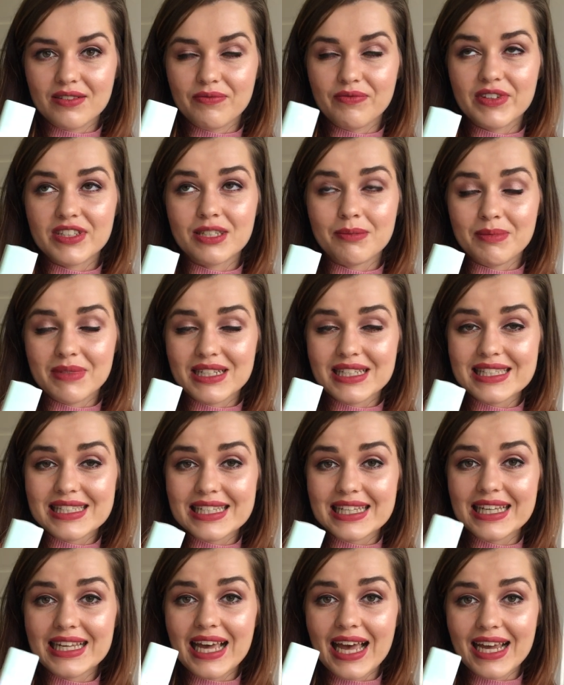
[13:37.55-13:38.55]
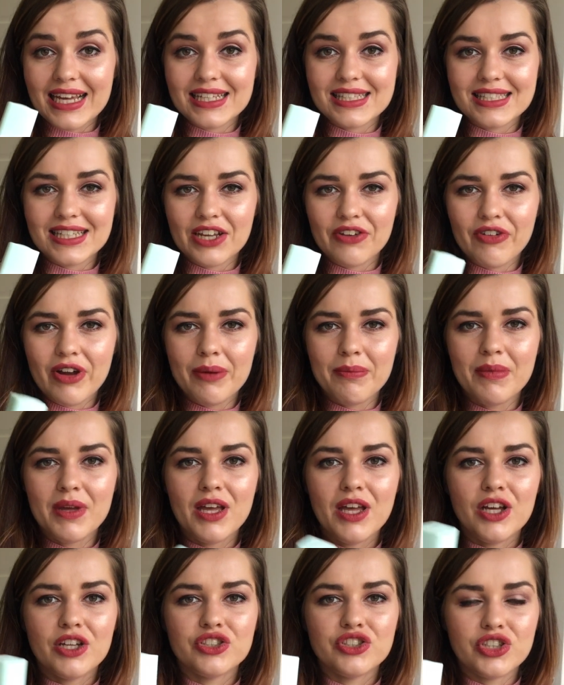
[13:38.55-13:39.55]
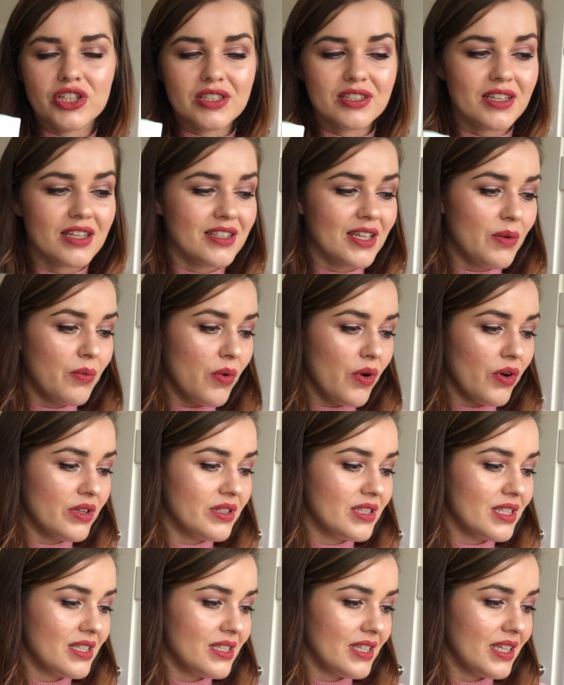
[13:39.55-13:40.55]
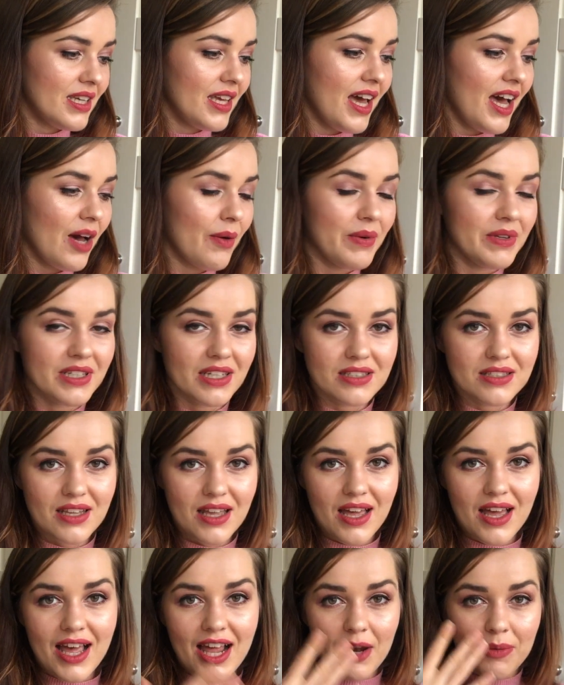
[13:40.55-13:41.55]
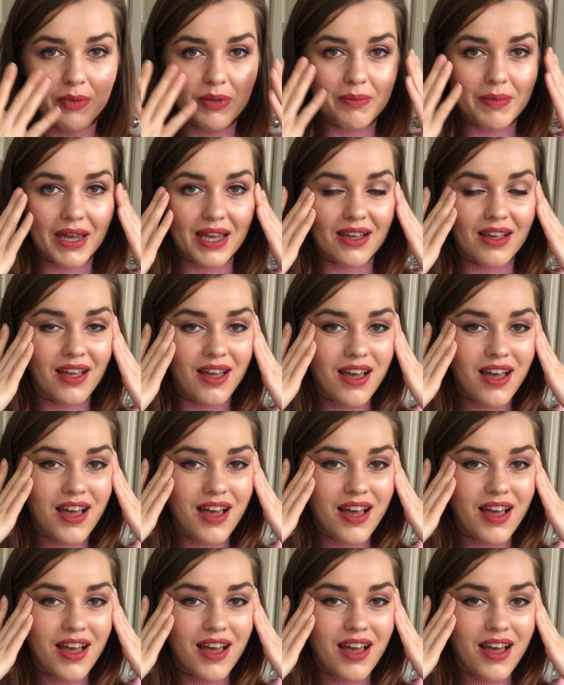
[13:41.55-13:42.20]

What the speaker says: vitamin C eye serum, just because I want to see how it does help with my